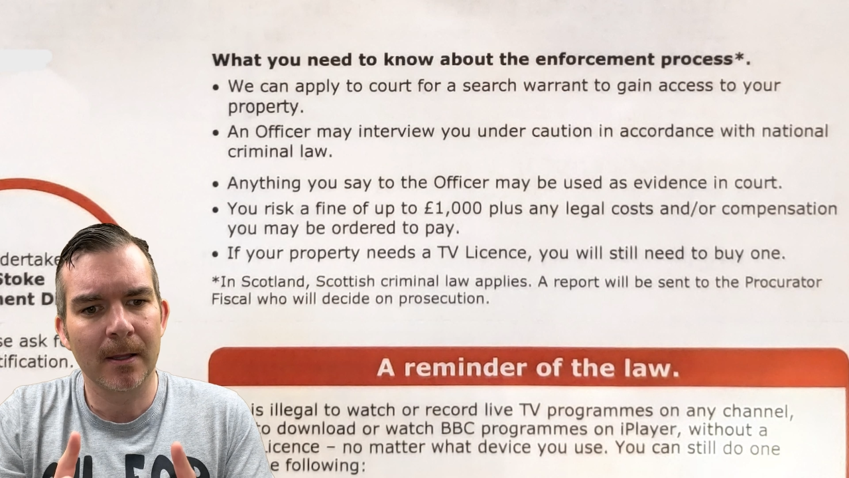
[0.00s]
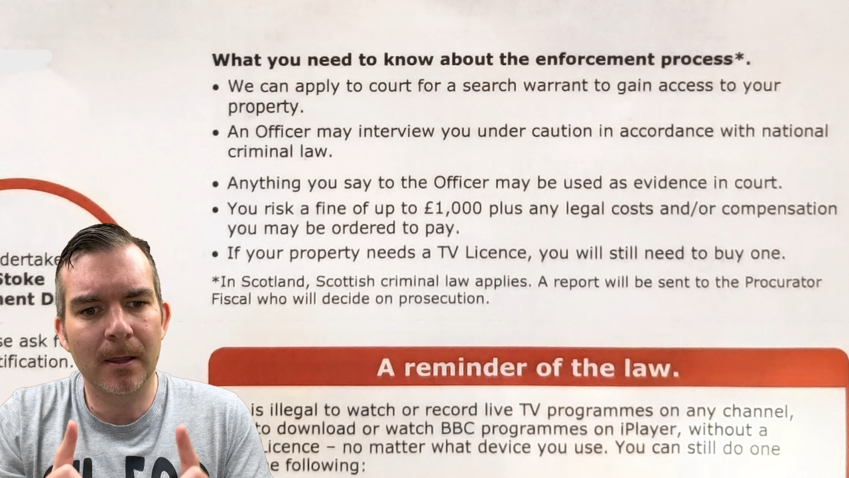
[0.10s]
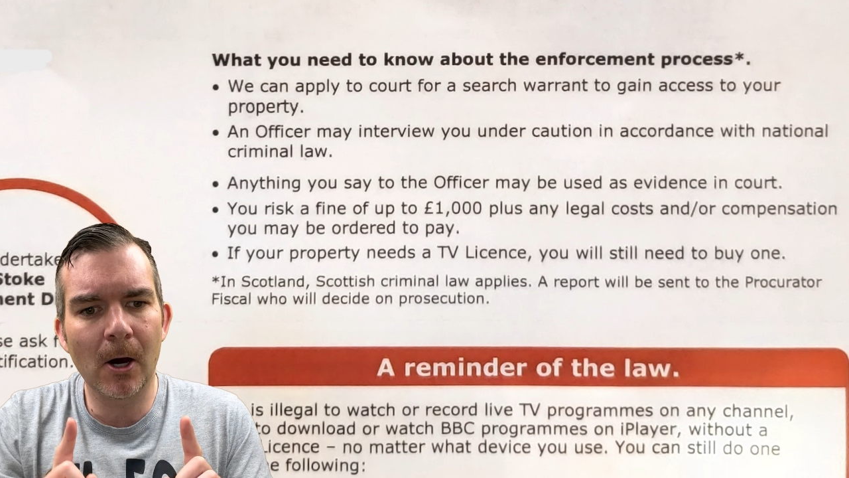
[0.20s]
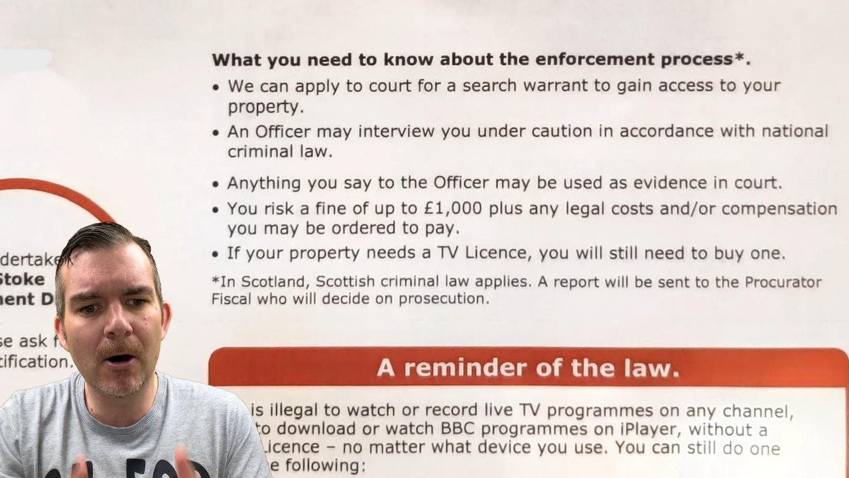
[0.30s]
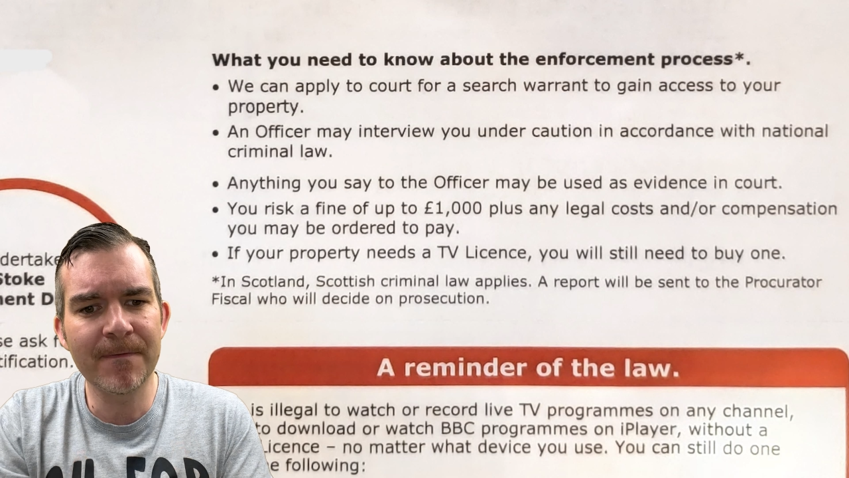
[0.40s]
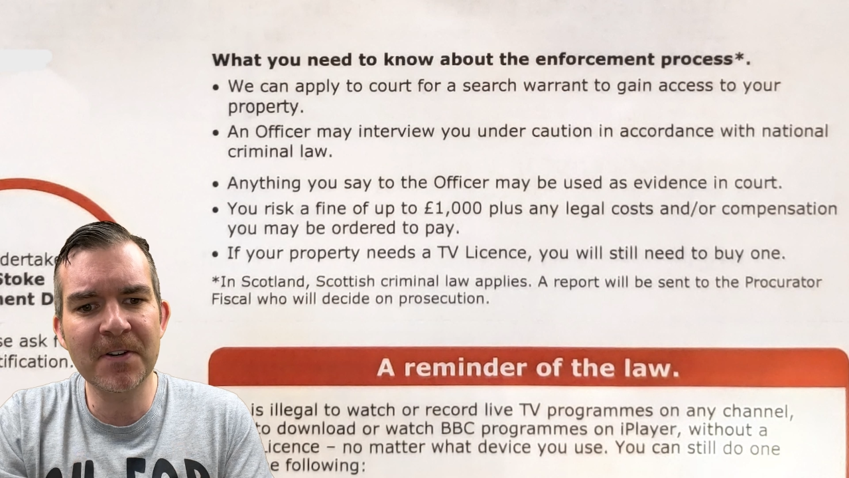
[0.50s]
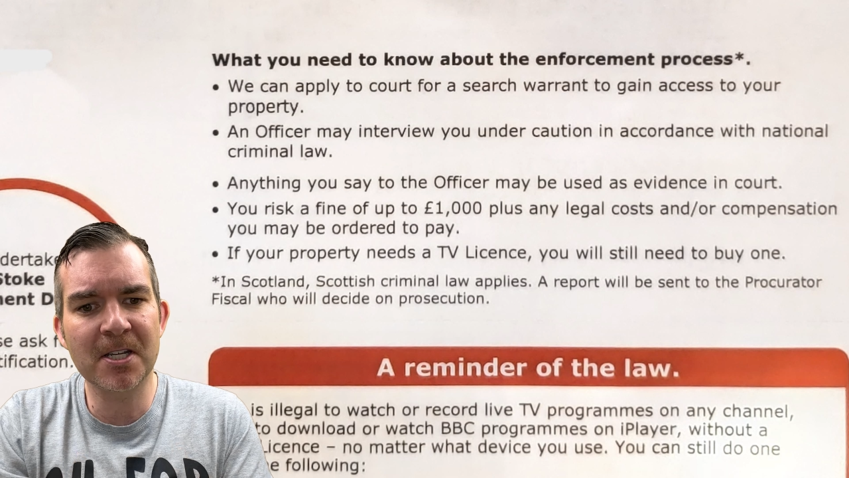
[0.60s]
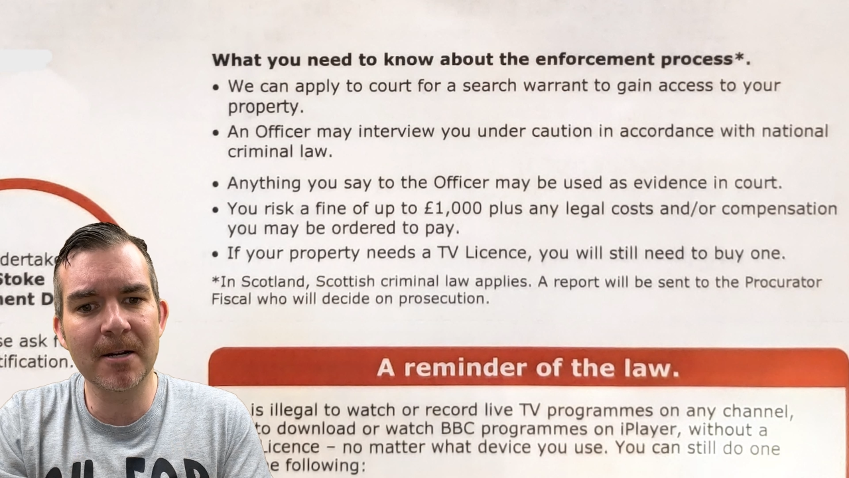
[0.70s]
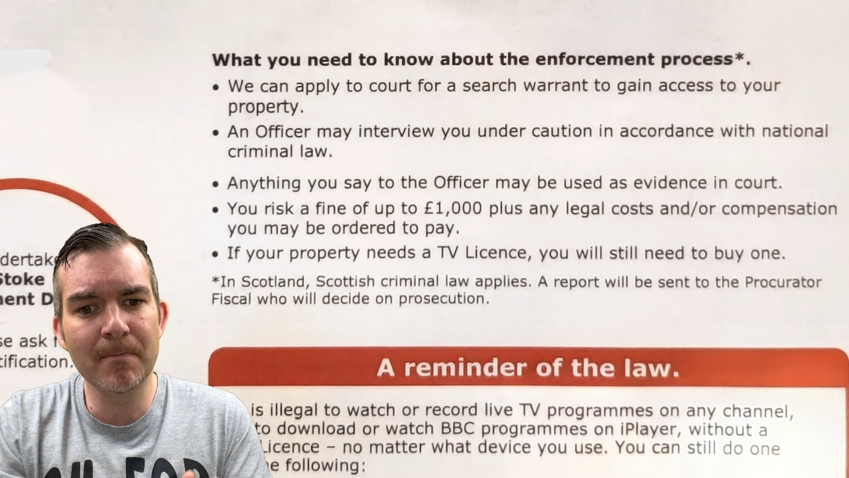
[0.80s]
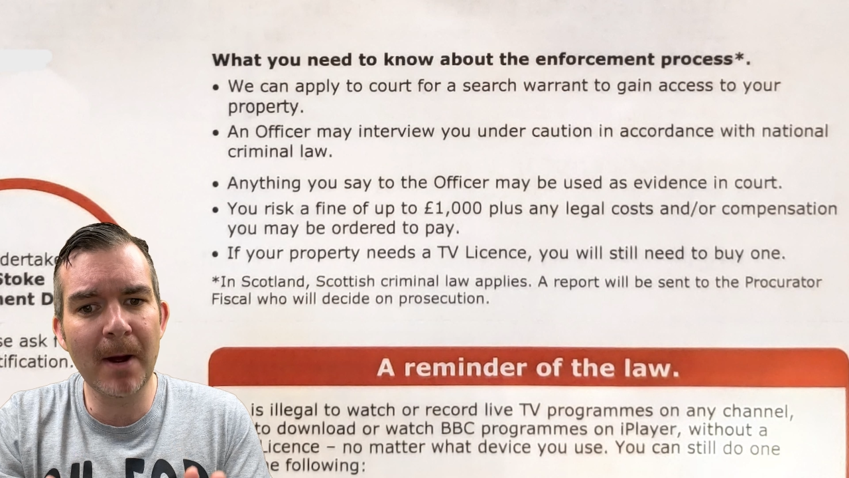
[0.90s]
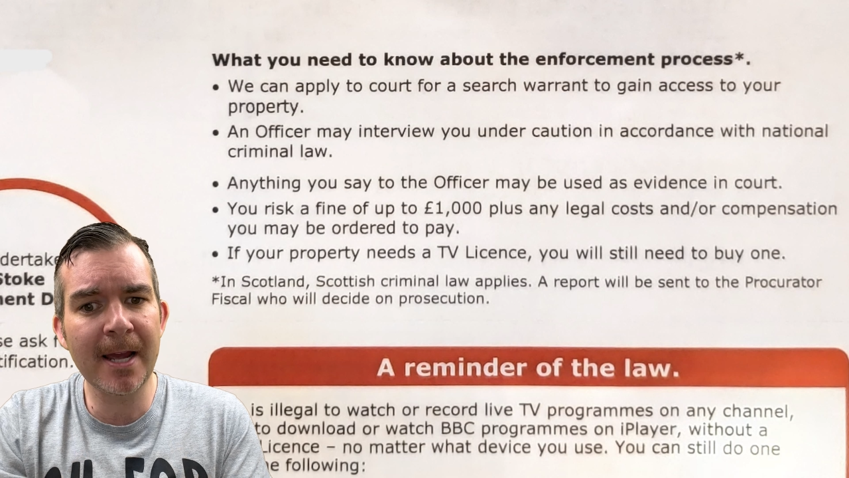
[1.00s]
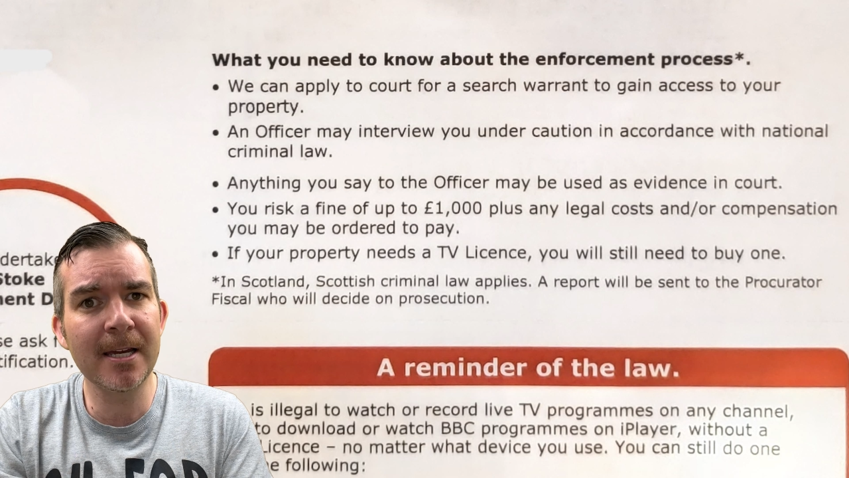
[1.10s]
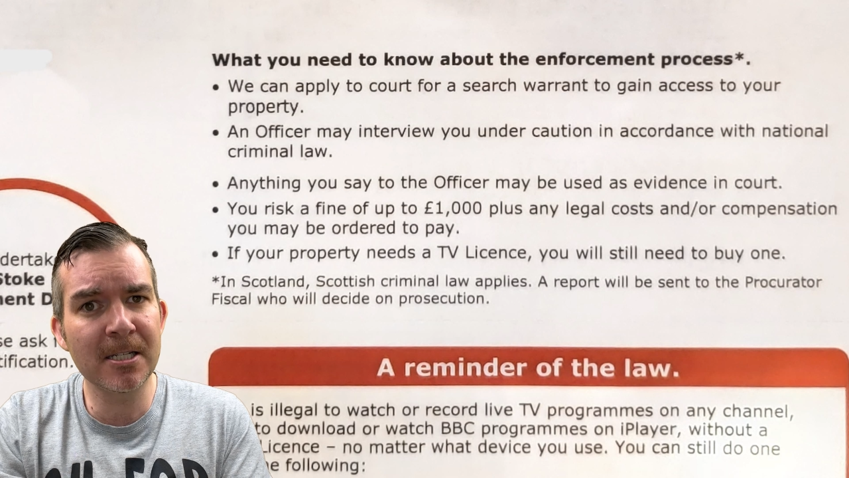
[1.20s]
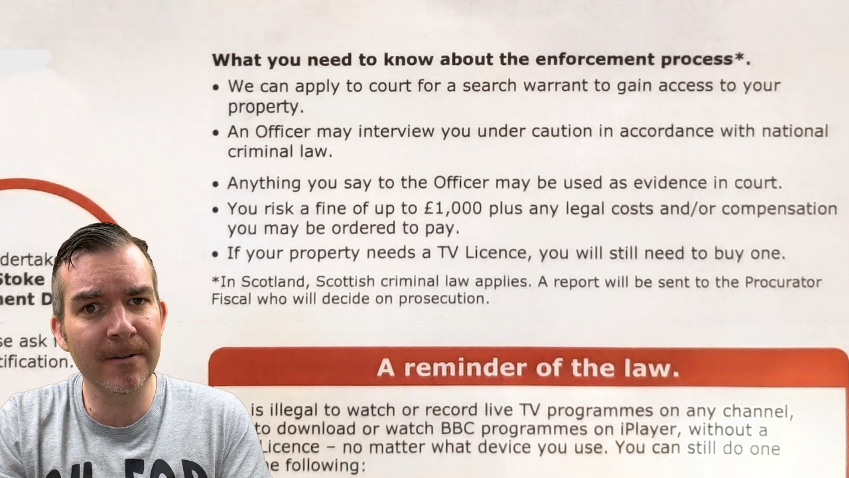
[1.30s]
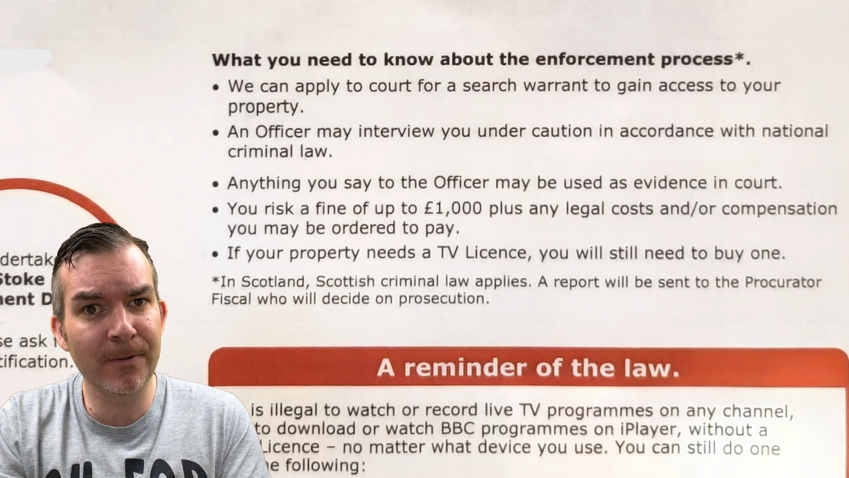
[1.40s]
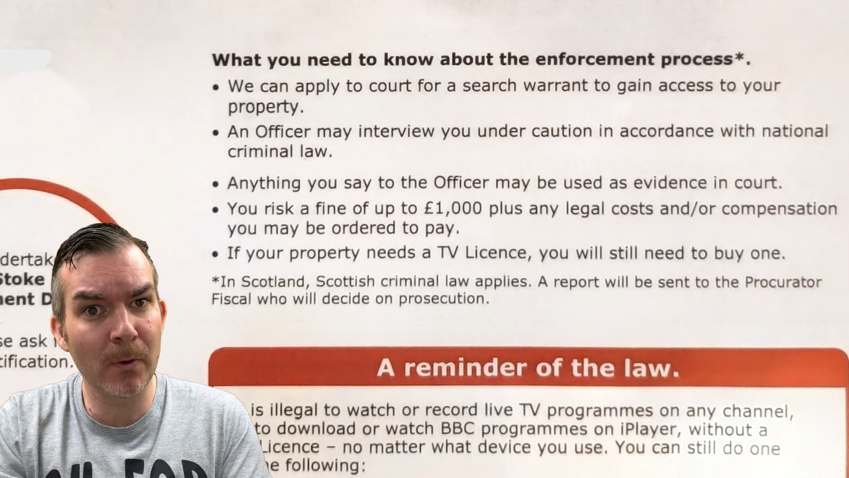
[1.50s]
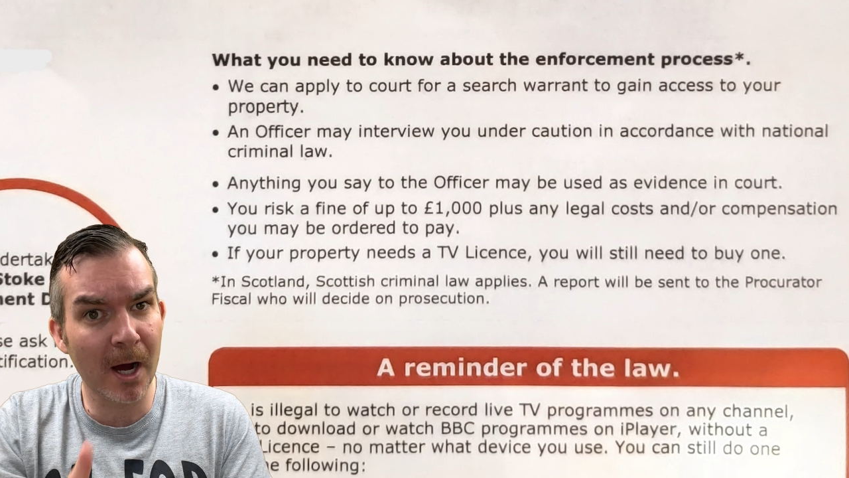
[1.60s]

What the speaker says: The officer may interview